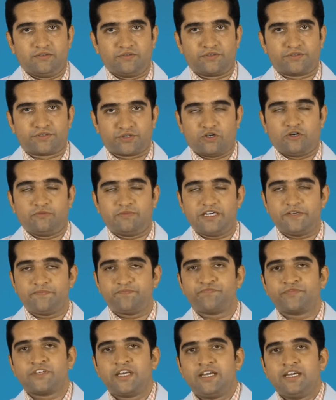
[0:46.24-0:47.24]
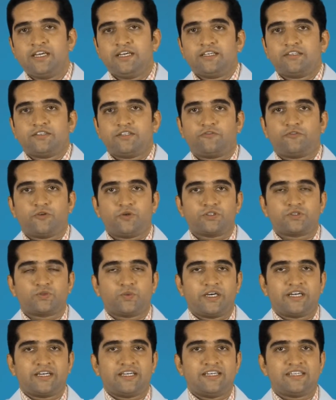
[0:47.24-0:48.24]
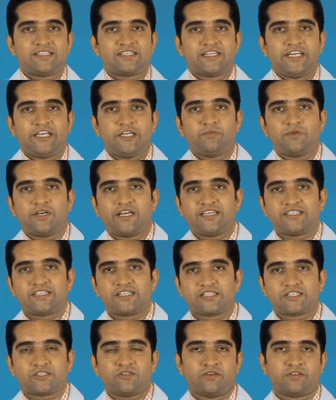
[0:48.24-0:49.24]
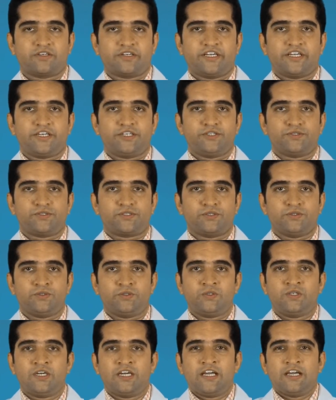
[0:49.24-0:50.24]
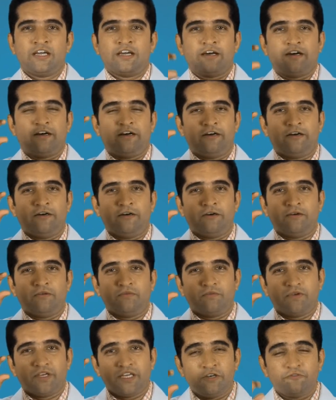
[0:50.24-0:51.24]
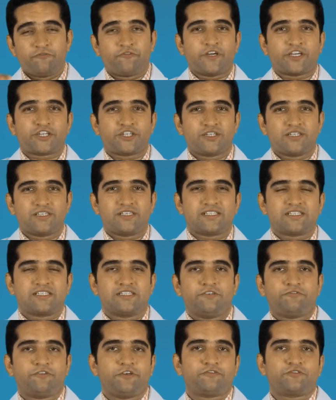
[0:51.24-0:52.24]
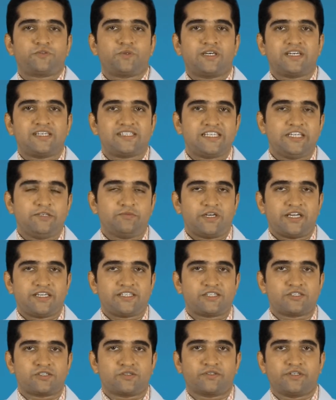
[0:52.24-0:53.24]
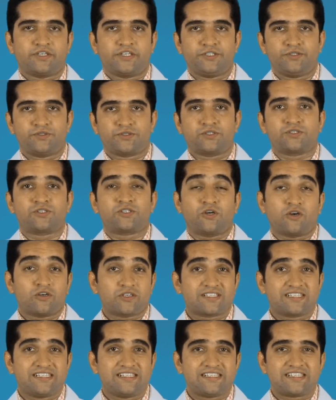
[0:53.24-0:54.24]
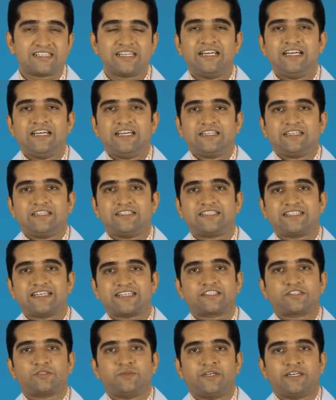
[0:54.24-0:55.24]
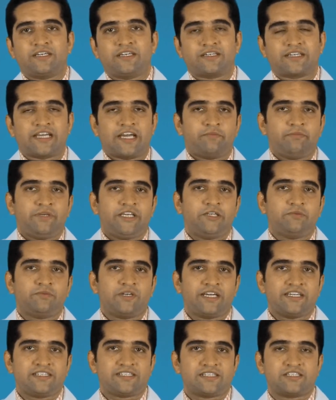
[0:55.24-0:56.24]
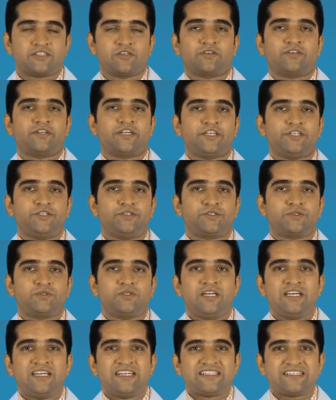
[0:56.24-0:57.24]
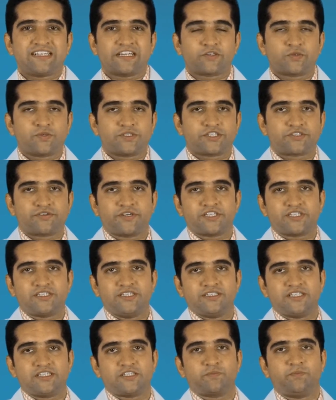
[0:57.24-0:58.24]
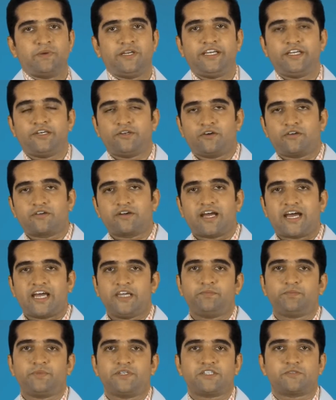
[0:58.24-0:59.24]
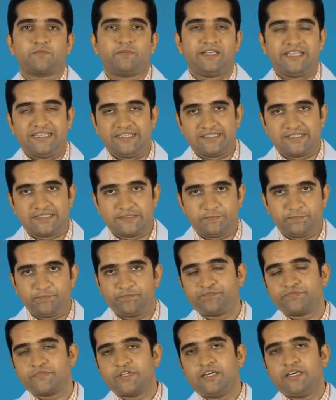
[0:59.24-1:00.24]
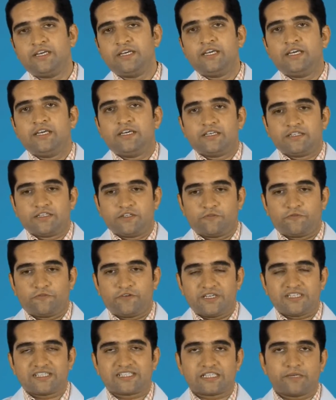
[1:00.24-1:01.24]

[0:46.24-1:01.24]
trauma. The fourth one is hemolysis occurring due to infections. The fifth one is hemolysis occurring due to toxins. The sixth one can be hemolysis occurring due to sequestration in the spleen or hypersplenism. The first